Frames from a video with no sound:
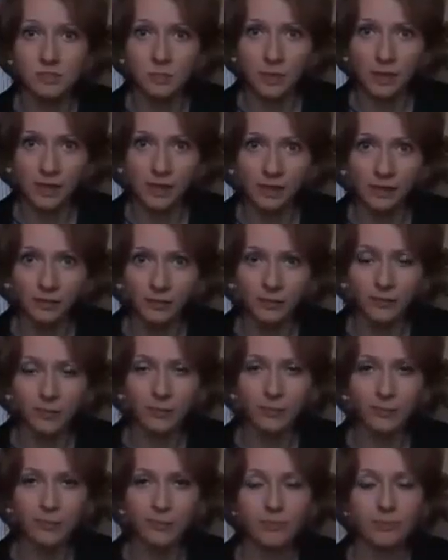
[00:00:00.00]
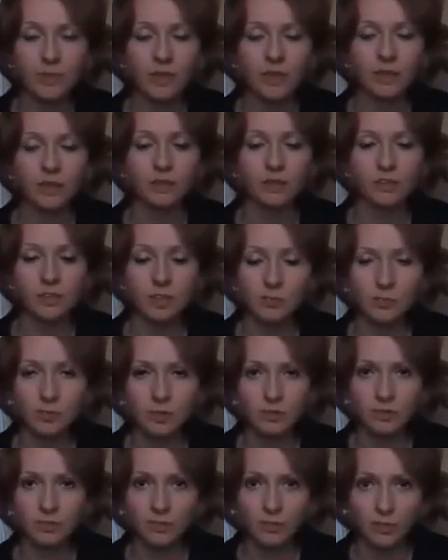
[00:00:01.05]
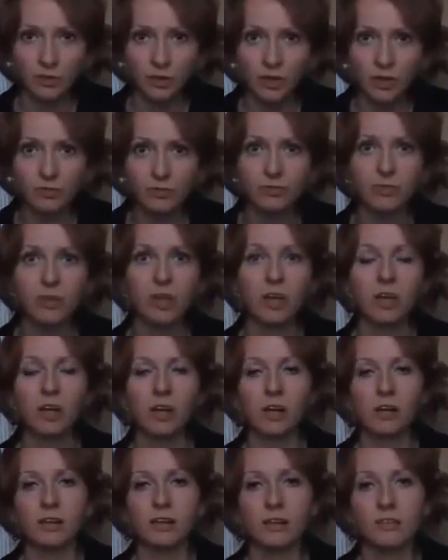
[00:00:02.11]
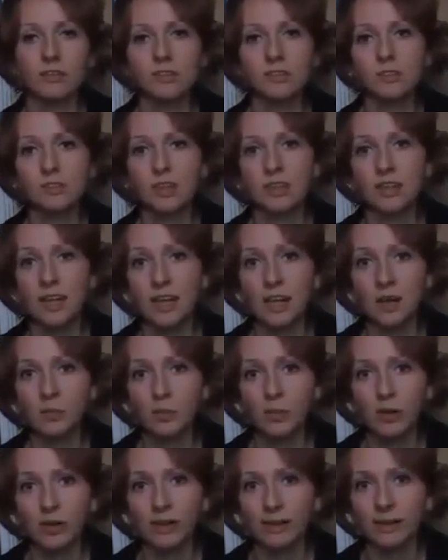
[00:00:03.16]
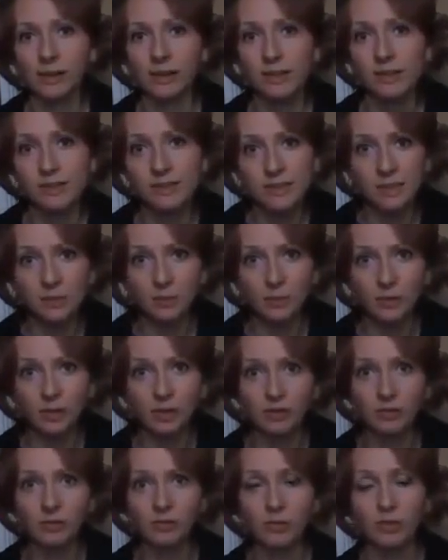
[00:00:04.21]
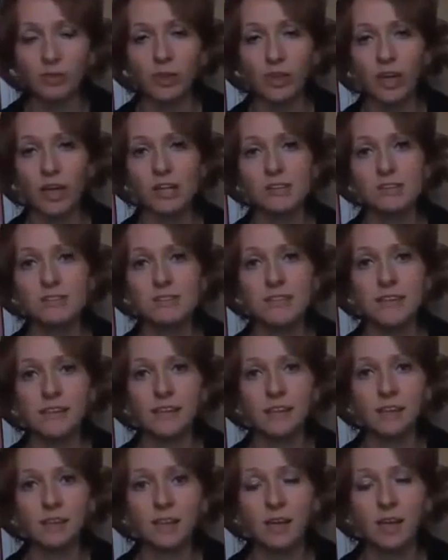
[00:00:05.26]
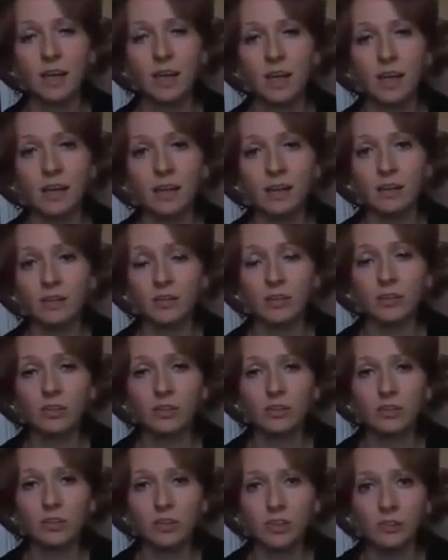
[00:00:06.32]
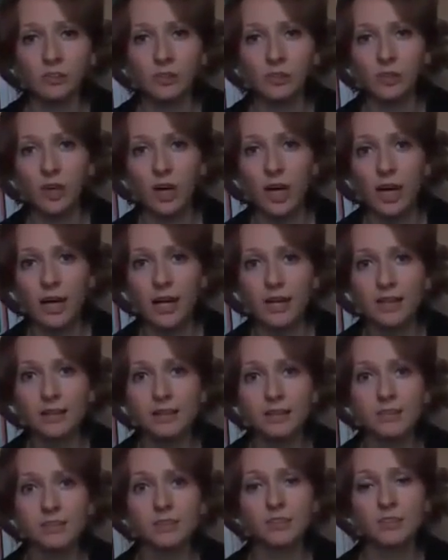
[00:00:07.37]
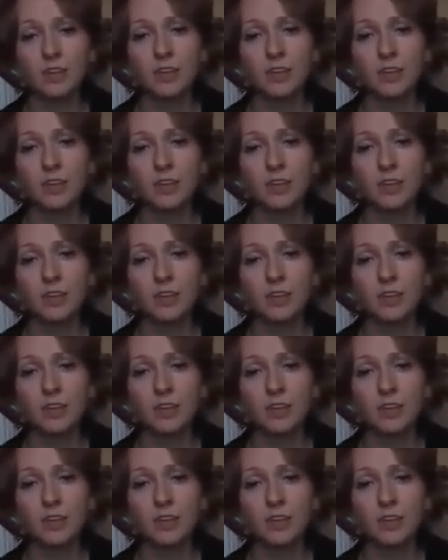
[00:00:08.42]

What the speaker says: Spain. Chapter 4 gives you an elaborated example for the case study in order to give you a hand